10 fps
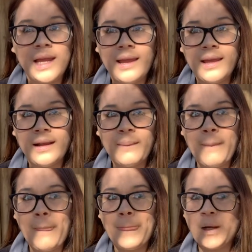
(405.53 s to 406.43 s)
and
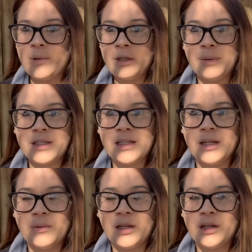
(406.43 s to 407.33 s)
the only person he
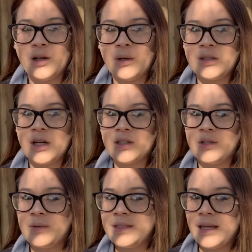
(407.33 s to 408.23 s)
wanted to go and talk to
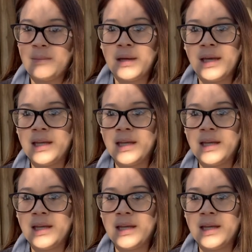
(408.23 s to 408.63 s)
was Emma,